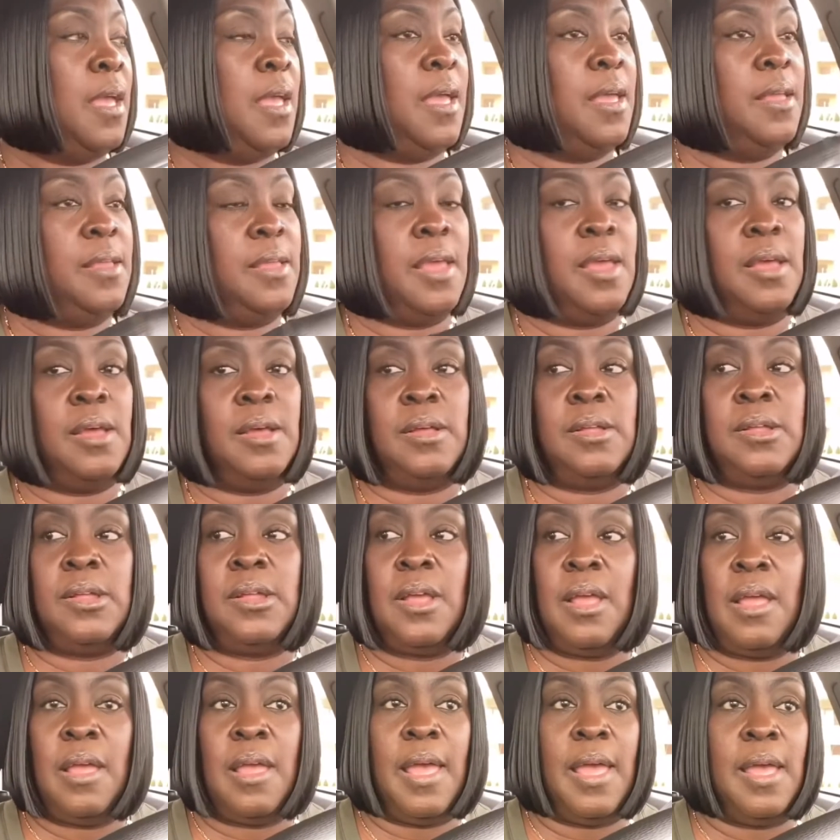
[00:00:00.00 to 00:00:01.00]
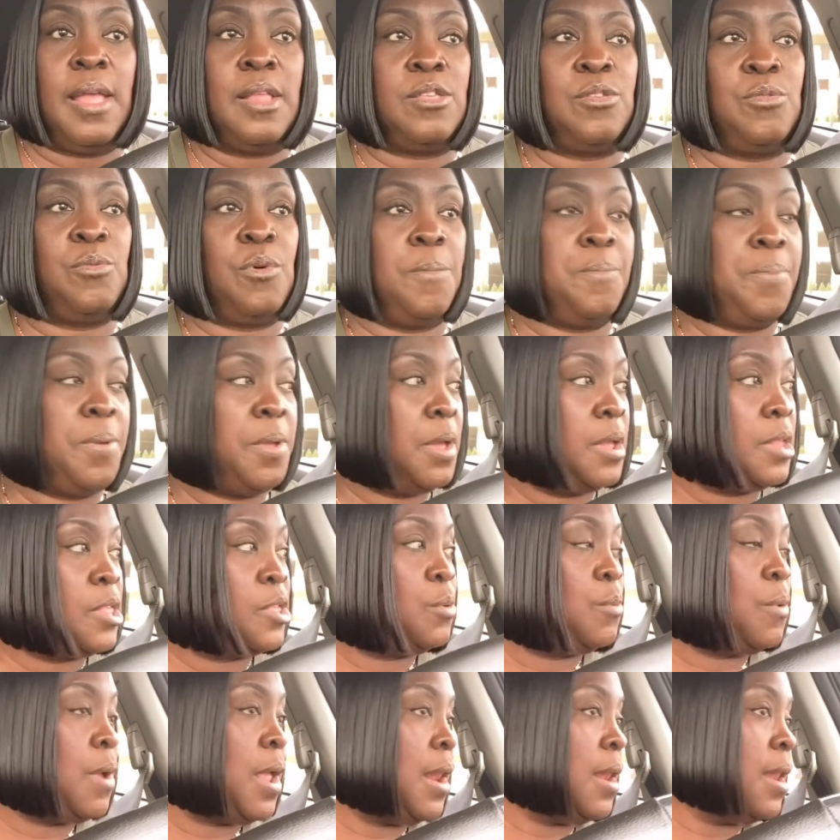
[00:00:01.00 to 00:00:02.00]
And yeah, and to appeal
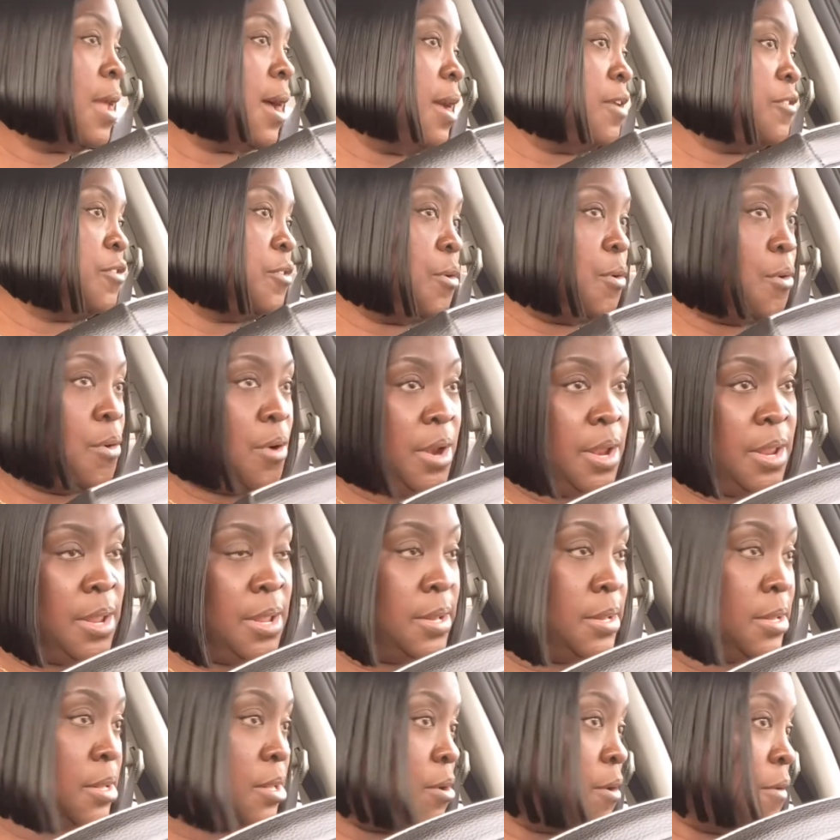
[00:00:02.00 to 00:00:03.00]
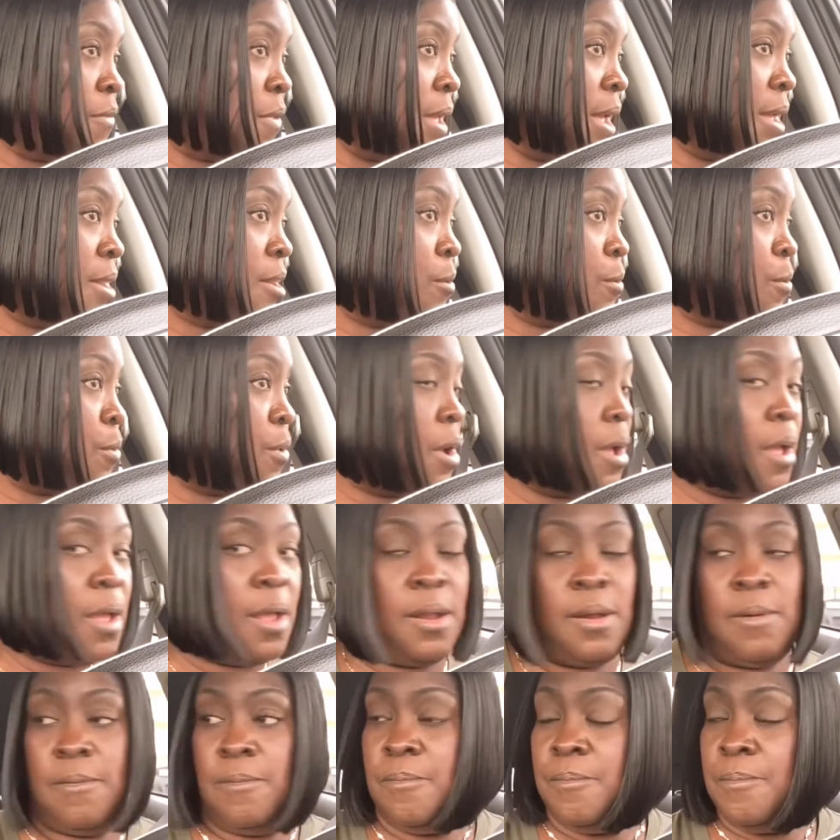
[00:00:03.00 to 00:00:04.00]
to a larger audience. So that's
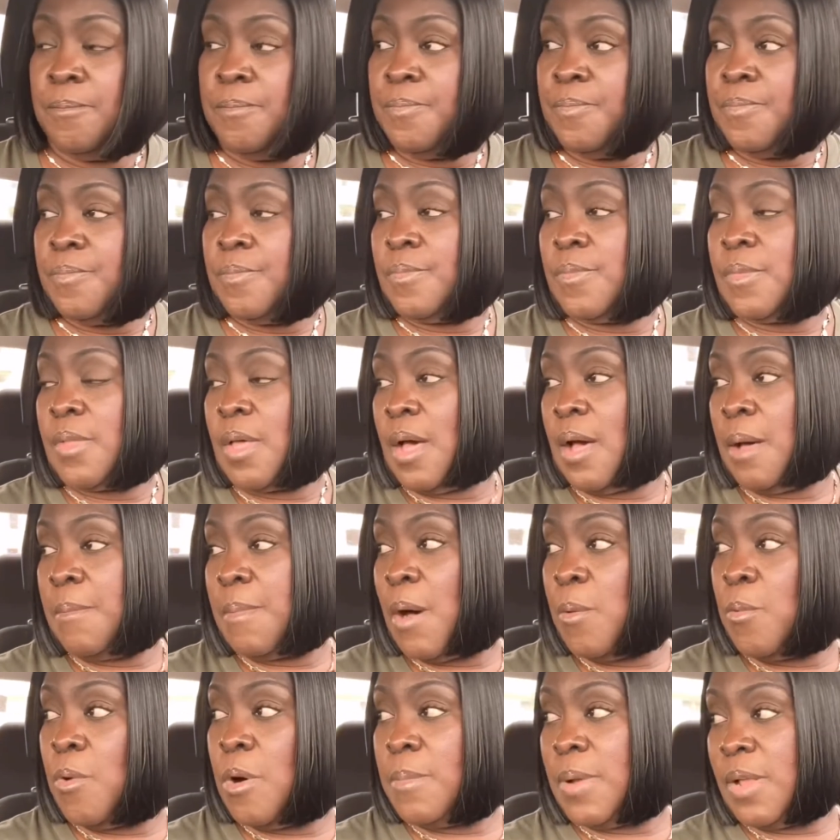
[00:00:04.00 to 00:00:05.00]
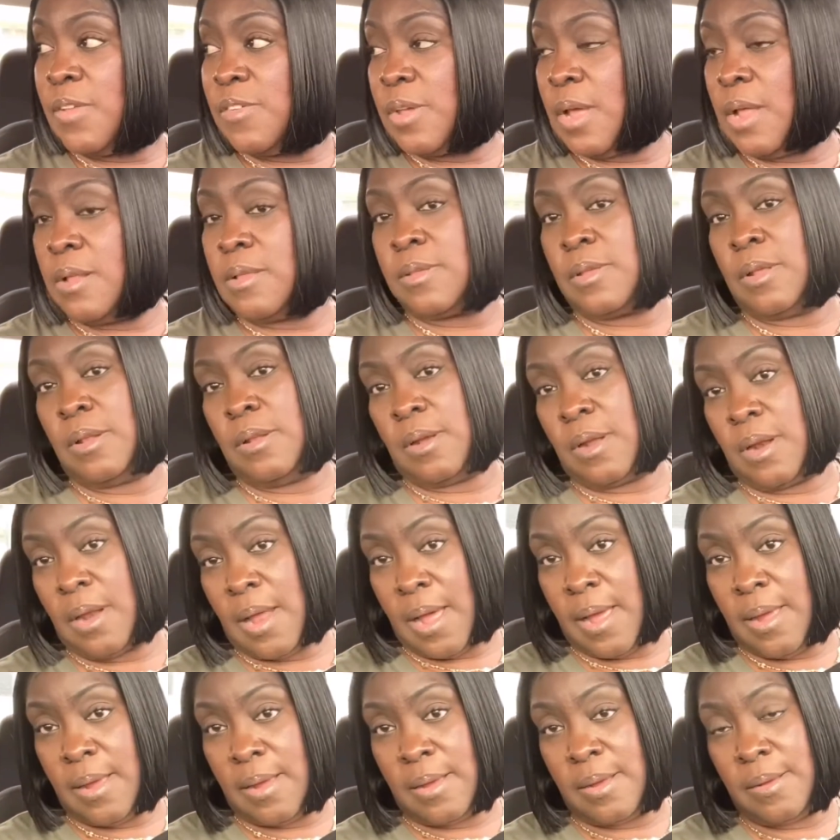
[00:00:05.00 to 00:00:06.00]
what um, I want my channel to look
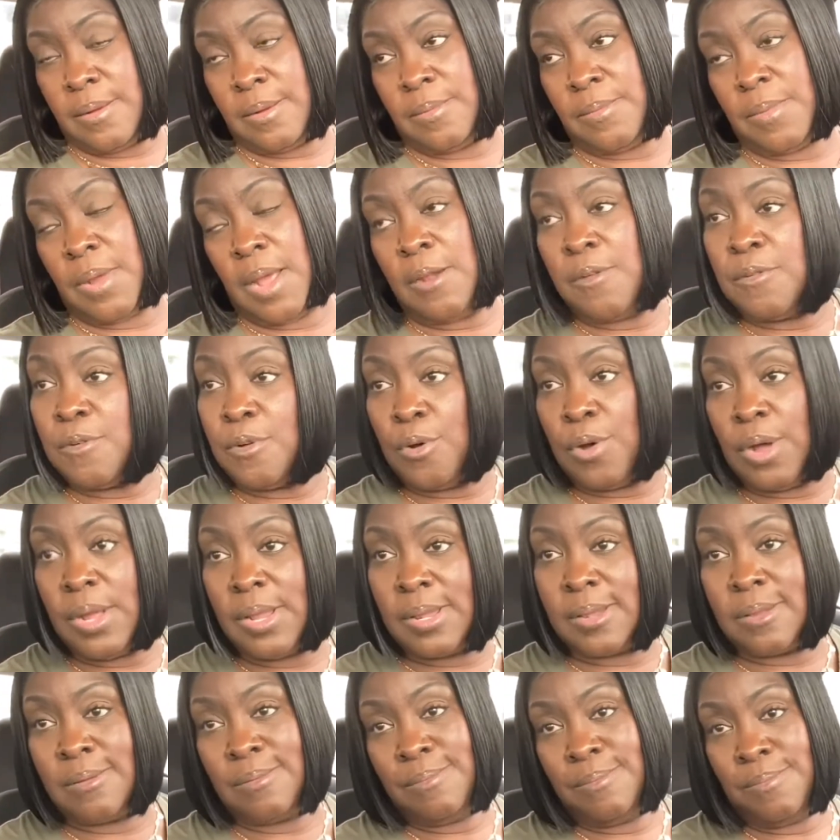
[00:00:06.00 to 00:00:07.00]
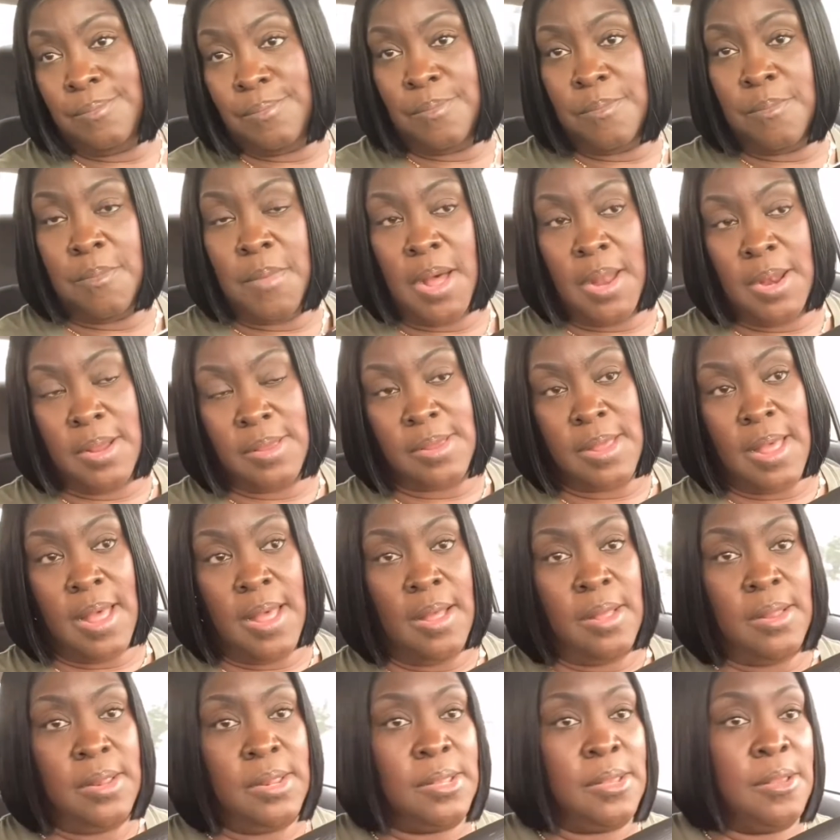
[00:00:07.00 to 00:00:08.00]
like. And of course,
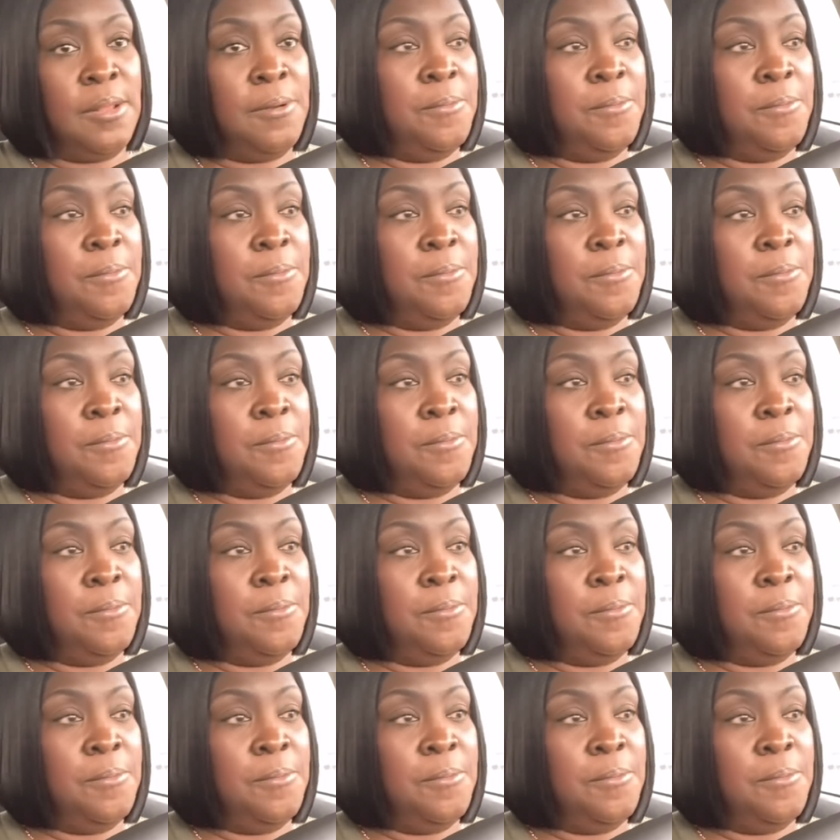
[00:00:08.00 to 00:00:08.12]
monetize.